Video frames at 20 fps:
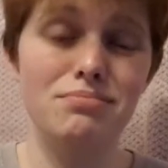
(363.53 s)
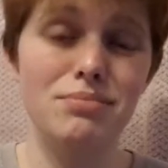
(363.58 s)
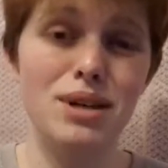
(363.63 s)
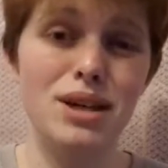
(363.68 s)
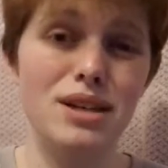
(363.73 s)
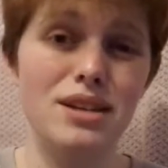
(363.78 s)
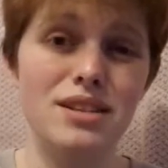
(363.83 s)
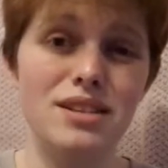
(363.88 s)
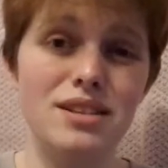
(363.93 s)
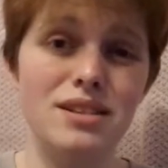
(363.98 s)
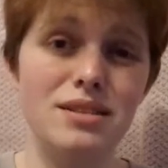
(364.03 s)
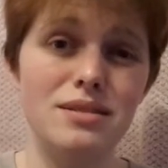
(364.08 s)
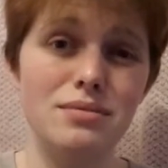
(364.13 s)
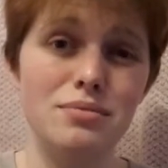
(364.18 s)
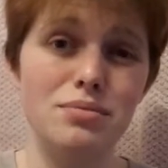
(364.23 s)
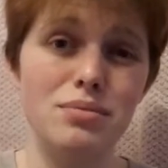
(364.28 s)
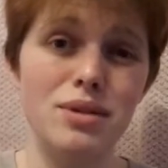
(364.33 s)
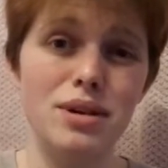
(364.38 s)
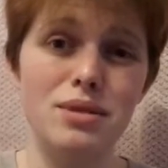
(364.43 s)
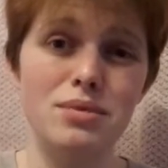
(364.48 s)
Because
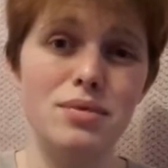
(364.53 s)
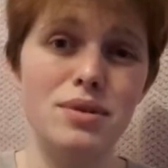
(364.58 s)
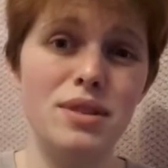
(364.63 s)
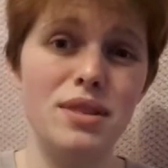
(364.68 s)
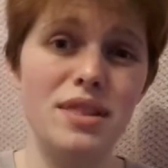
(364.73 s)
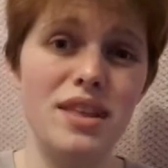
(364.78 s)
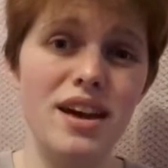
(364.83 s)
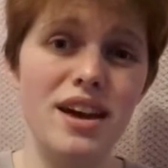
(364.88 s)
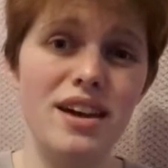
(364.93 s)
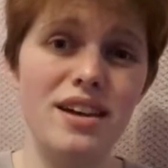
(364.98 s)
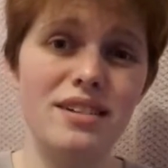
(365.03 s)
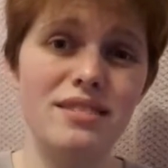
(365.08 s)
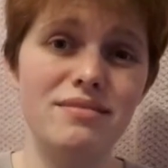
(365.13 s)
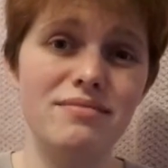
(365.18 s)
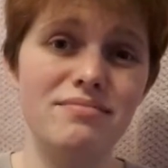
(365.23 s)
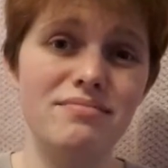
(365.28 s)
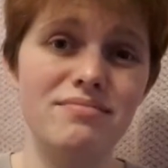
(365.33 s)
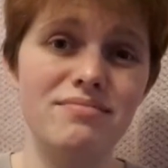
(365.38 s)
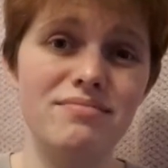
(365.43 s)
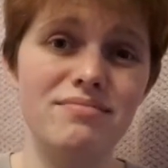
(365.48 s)
why wouldn't they?
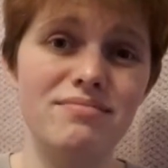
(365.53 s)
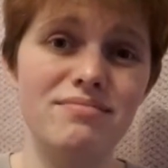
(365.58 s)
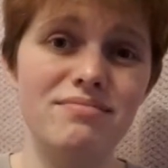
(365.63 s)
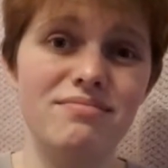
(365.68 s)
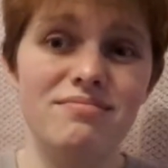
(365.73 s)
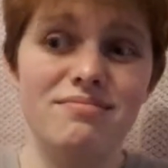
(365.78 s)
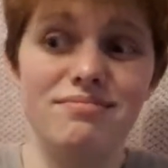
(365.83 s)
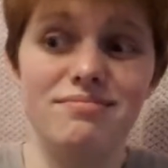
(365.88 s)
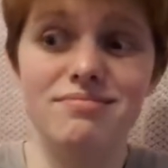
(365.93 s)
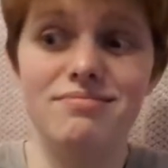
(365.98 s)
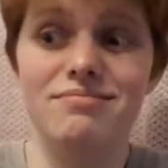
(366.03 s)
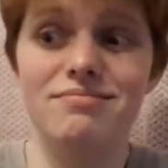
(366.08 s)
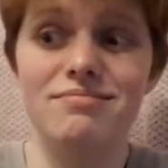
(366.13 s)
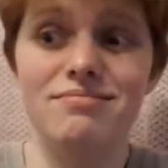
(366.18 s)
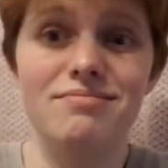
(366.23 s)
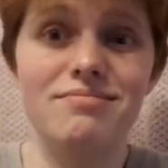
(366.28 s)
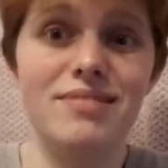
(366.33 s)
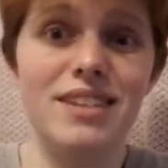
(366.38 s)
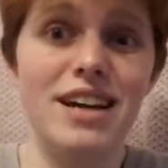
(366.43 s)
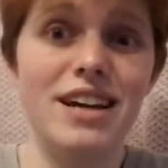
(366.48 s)

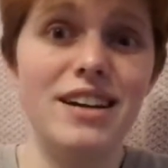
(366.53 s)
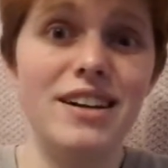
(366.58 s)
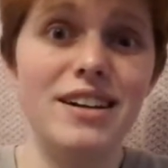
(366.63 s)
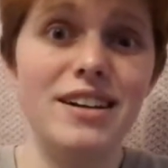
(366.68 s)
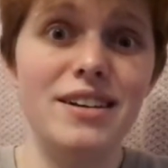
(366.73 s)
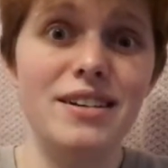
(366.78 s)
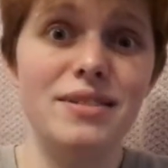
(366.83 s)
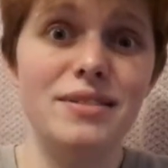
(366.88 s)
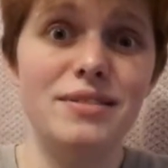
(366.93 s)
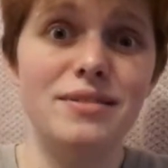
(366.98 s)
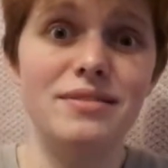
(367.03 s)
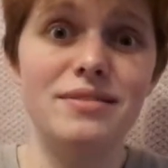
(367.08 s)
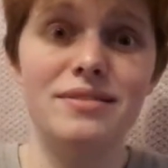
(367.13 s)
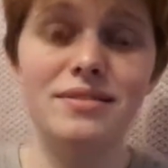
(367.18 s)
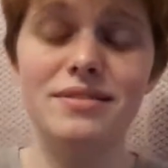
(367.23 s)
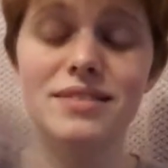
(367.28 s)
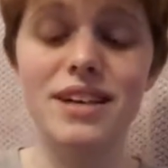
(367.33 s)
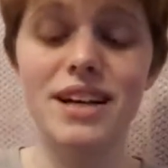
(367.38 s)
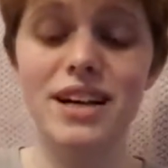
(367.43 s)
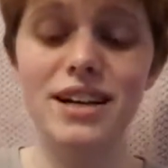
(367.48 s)
I don't know.
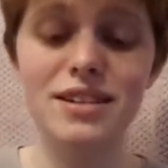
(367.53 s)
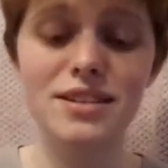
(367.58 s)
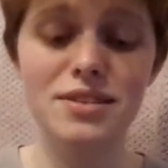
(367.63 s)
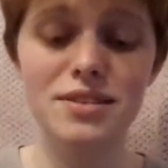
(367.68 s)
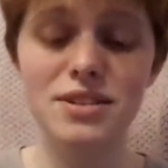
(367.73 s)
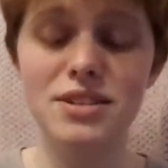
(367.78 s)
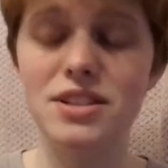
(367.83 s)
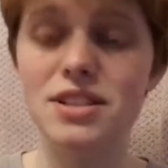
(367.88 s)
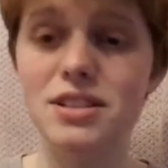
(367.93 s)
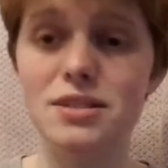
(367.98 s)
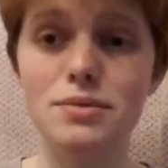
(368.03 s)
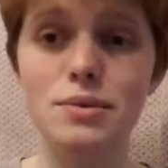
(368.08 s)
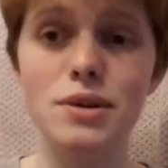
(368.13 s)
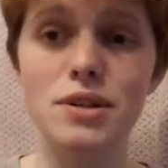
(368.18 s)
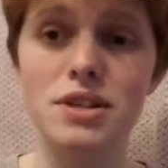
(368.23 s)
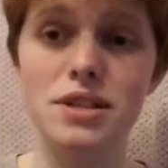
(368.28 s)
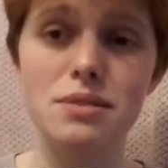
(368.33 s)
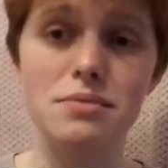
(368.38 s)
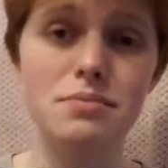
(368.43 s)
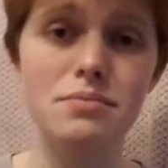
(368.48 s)
And you can just
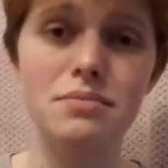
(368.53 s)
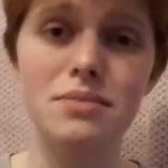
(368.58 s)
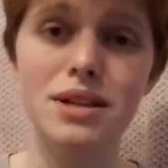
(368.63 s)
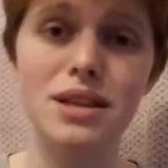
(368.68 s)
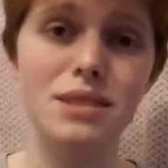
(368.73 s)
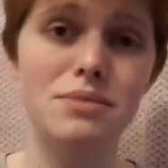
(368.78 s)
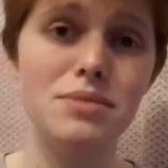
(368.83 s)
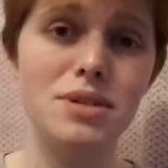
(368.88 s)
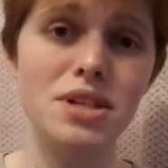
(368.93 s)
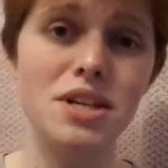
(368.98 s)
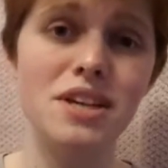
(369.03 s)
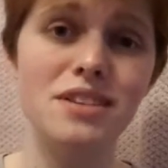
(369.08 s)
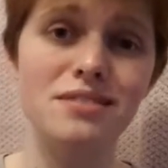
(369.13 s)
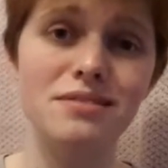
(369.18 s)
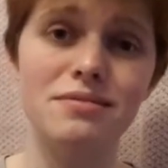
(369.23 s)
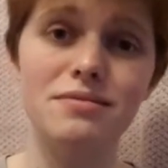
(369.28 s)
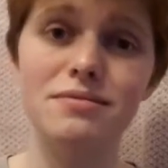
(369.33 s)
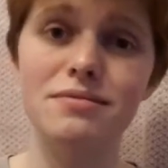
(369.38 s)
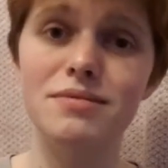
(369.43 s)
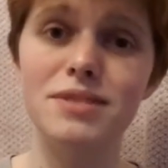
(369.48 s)
wash them in the machine.
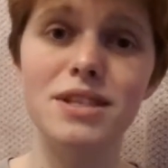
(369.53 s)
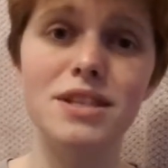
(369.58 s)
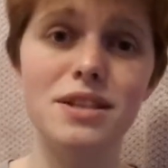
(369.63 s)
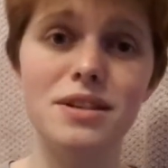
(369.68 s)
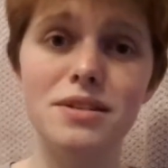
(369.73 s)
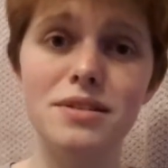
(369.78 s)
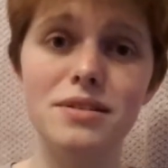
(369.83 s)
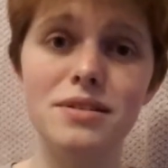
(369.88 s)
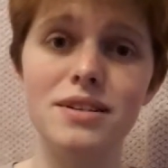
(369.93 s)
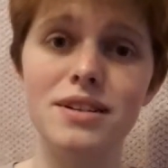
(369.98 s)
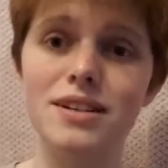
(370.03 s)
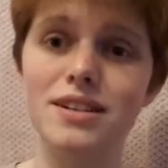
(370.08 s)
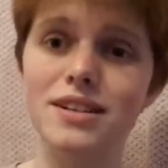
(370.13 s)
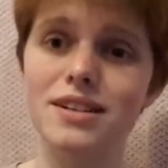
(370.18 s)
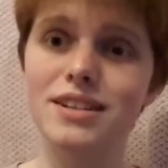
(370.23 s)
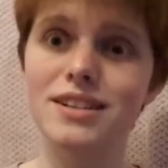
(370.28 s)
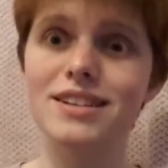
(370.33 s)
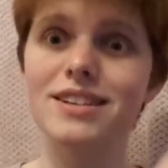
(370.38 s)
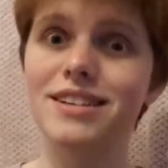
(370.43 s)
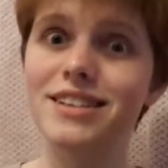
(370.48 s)
So,
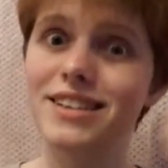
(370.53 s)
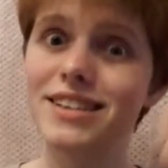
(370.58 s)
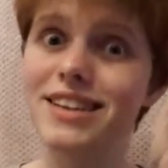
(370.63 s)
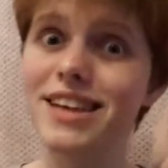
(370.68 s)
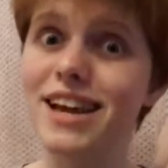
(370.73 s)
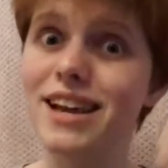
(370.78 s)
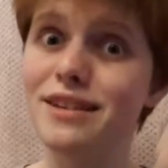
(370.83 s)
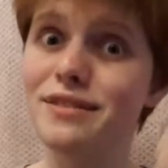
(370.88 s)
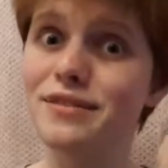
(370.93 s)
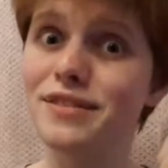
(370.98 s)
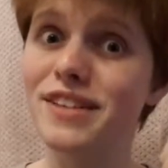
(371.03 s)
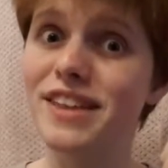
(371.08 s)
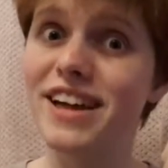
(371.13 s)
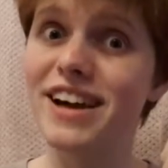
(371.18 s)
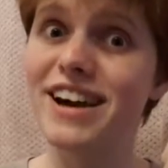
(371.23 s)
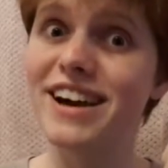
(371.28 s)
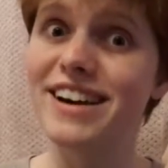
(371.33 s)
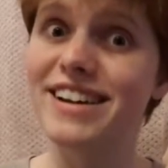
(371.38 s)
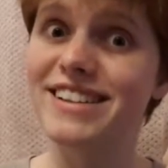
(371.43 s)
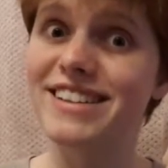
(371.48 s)
yay for
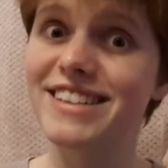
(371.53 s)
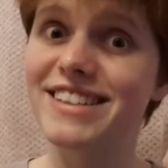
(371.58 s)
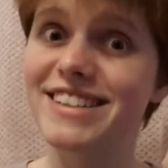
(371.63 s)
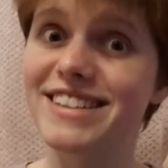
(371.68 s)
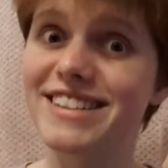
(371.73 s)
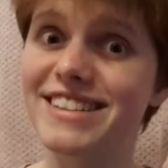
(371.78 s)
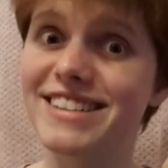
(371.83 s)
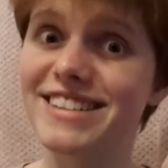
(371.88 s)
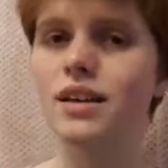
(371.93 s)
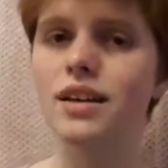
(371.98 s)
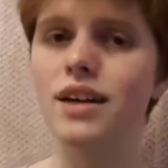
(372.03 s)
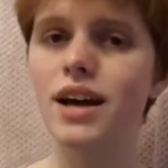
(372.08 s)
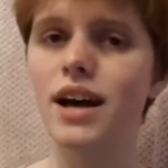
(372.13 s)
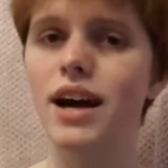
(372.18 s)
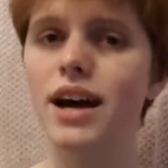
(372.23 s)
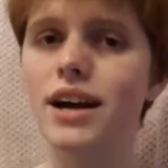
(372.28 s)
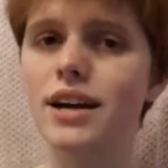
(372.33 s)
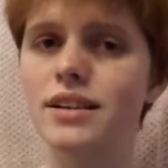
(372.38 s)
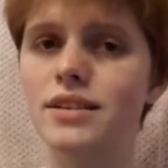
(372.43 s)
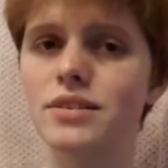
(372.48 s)
that!
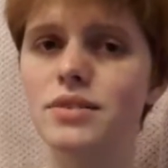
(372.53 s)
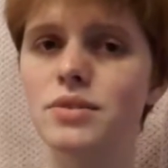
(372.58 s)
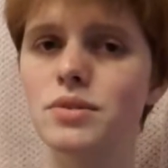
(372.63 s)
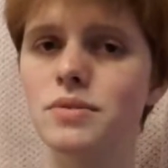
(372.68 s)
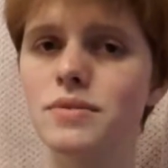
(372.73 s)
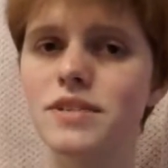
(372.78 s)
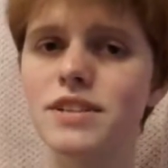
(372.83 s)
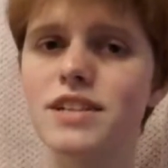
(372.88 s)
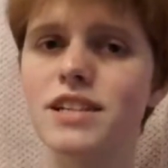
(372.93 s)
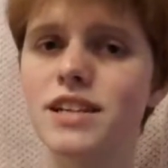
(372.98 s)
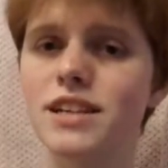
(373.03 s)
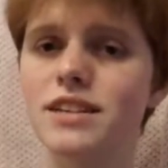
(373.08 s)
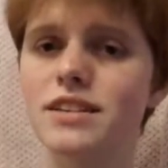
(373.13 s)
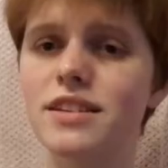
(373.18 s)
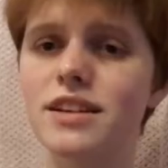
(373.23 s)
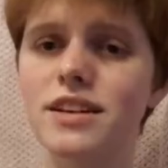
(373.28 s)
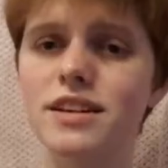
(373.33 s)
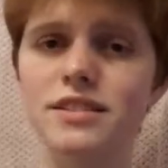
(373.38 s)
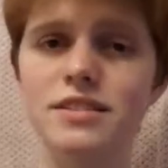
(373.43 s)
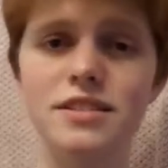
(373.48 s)
And obviously
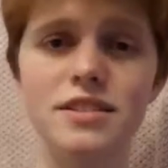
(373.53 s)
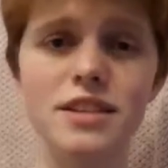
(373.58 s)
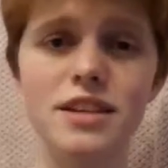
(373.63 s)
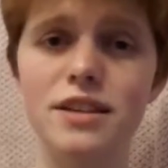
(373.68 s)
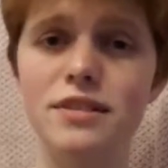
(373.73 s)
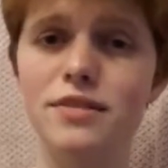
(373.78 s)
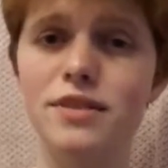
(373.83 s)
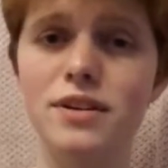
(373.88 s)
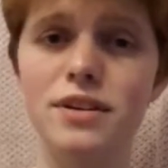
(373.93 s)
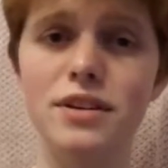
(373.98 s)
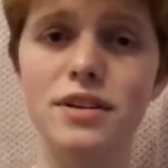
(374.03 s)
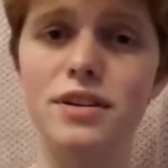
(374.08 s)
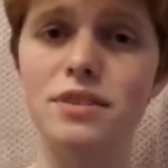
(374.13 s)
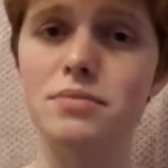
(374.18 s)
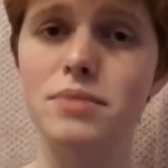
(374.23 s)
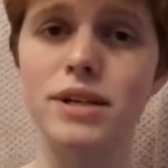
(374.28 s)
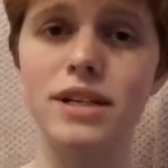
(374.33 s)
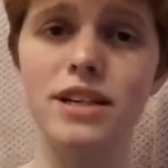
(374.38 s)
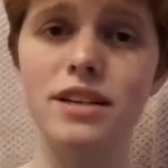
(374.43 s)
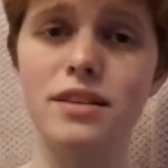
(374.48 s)
they'll save you a lot of
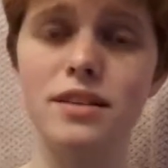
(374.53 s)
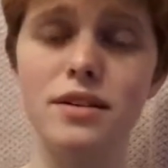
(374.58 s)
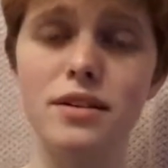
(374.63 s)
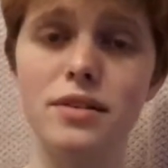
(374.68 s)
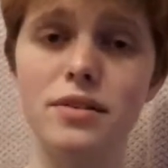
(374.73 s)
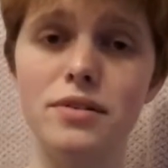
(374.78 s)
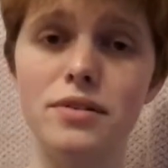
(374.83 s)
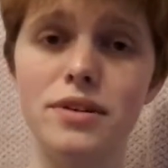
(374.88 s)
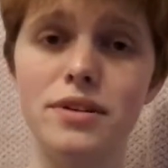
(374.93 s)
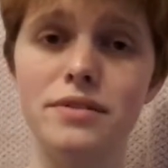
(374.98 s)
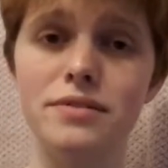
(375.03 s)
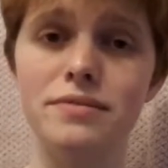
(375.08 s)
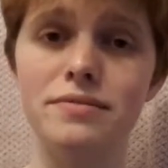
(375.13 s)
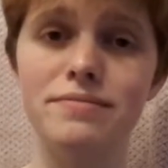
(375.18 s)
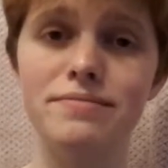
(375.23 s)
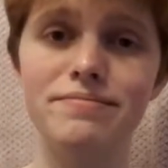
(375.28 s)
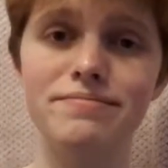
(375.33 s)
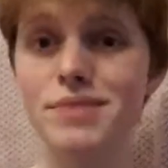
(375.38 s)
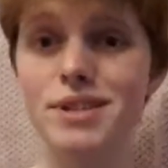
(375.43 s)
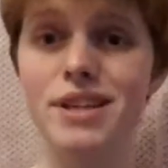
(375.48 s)
money in the long run.
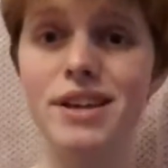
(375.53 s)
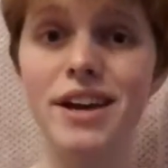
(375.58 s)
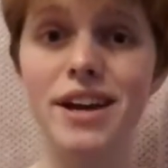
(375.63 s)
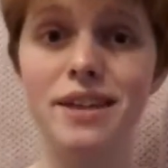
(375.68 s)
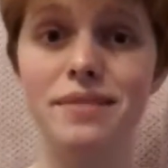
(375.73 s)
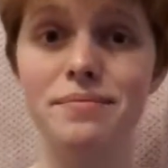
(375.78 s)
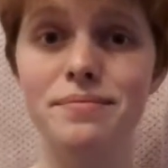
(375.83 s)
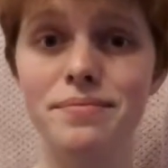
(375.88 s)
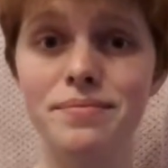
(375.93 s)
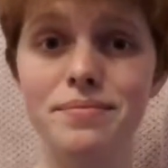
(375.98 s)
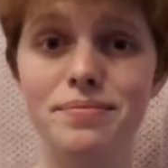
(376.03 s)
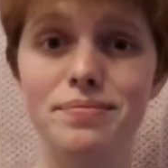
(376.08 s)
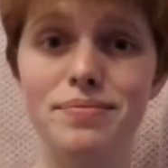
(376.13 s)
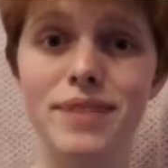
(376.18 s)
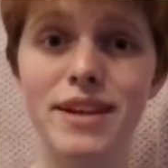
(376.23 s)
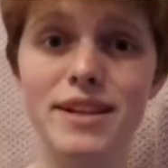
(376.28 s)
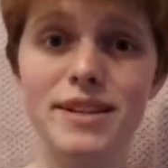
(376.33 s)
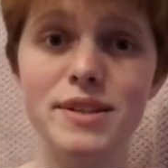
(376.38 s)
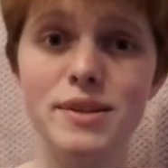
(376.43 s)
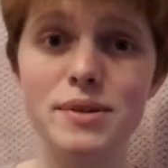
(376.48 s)
So yeah,
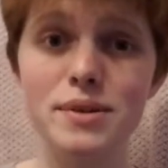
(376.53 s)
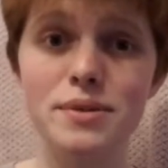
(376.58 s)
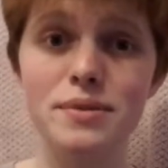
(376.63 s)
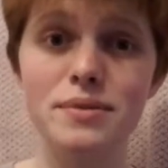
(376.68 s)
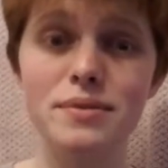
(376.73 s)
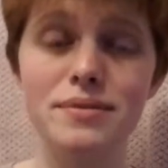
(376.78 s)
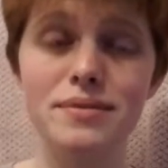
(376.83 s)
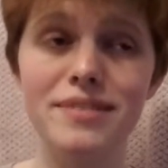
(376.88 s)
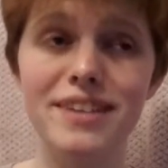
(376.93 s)
that's all.